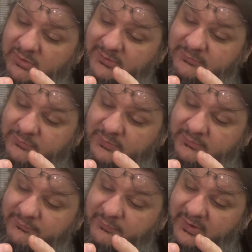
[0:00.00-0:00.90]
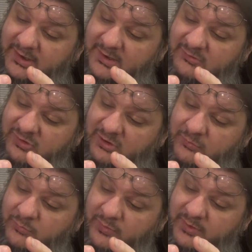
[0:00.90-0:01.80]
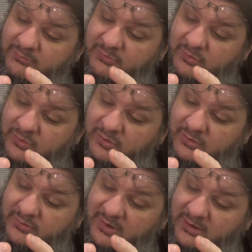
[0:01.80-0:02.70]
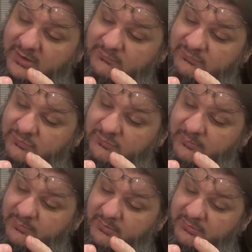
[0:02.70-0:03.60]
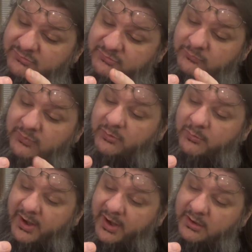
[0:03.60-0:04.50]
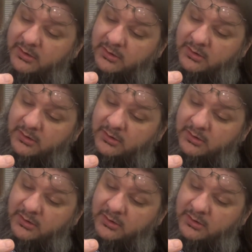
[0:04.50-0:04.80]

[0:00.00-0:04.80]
+1 for each equipped card that gives you a bonus to run away.